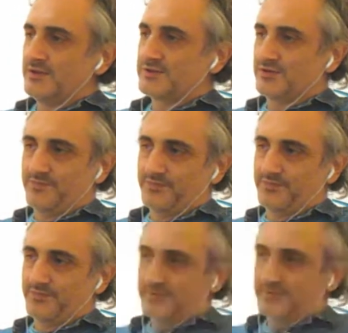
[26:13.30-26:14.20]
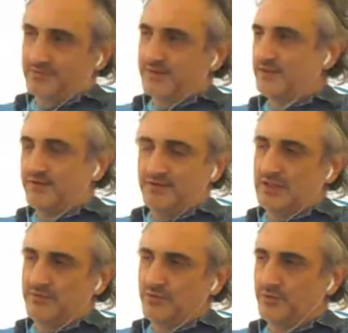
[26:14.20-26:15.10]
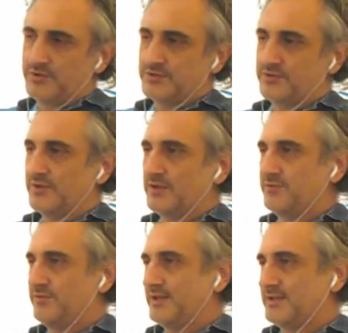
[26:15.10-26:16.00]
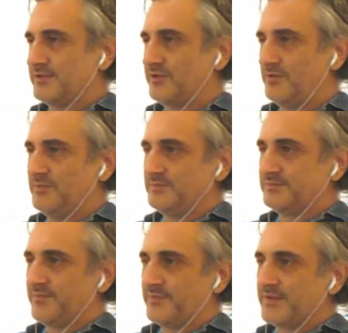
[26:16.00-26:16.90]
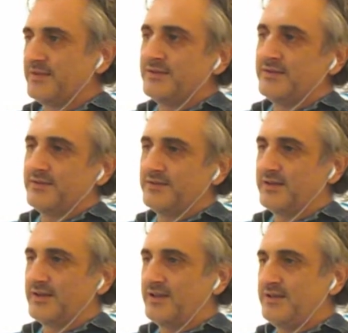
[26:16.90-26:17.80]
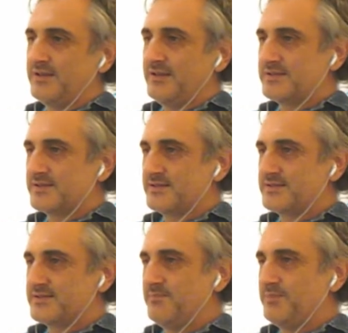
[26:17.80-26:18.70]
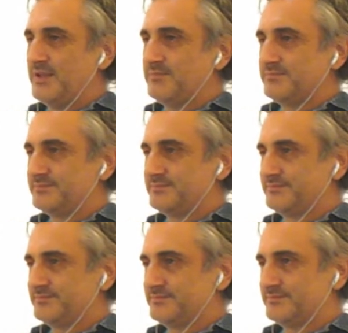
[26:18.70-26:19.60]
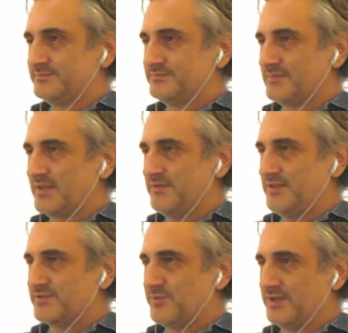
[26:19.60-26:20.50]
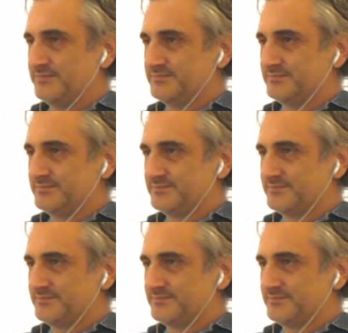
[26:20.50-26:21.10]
So finally, if you wish, you can do that at home. The gain is simply this one